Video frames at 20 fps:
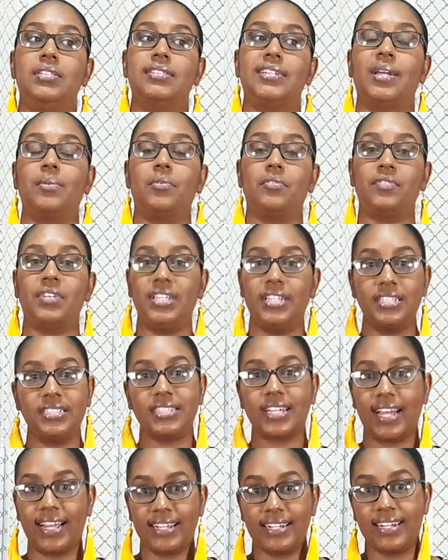type of ease
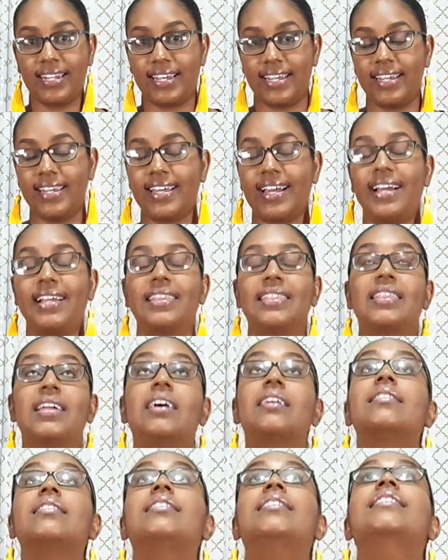I like, and
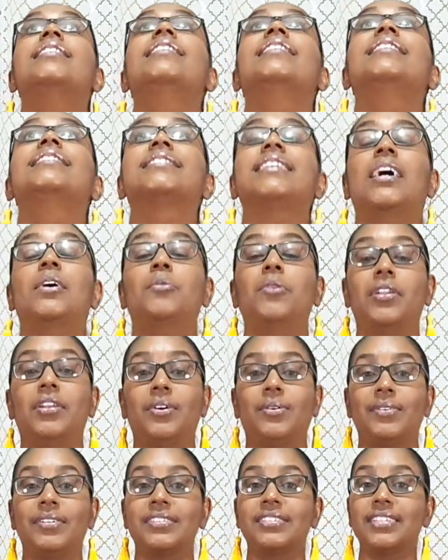thank goodness I went
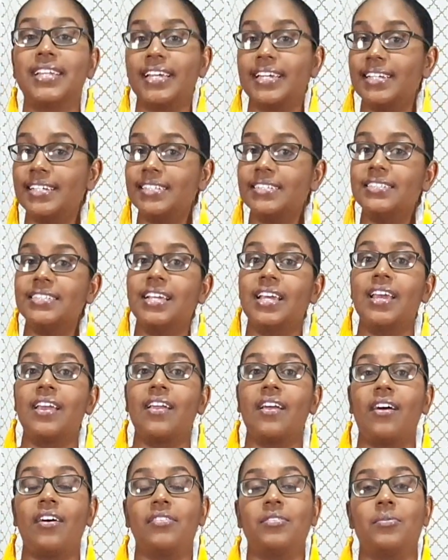down a size,
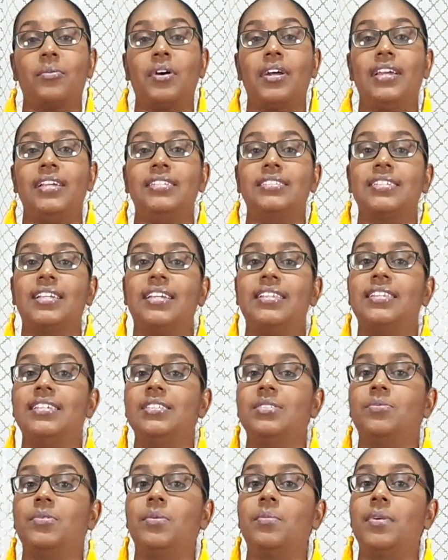otherwise
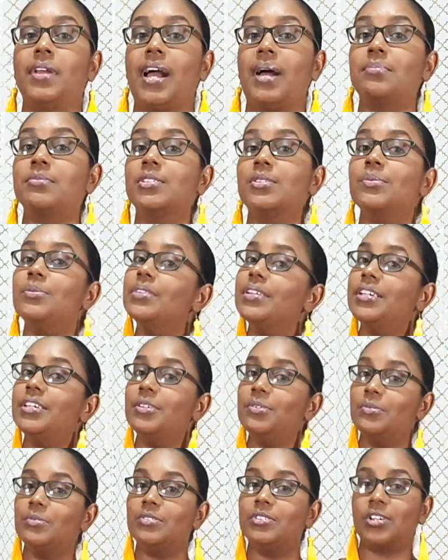this would be absolutely
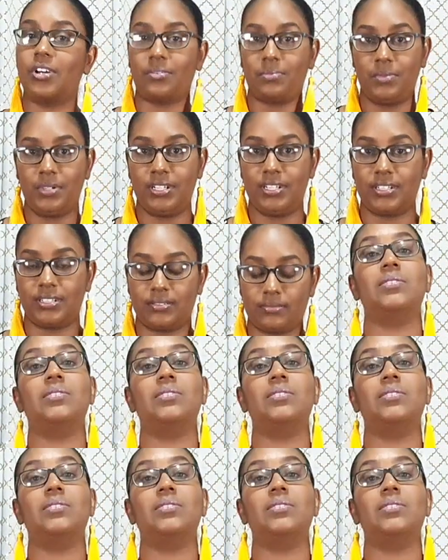huge on me.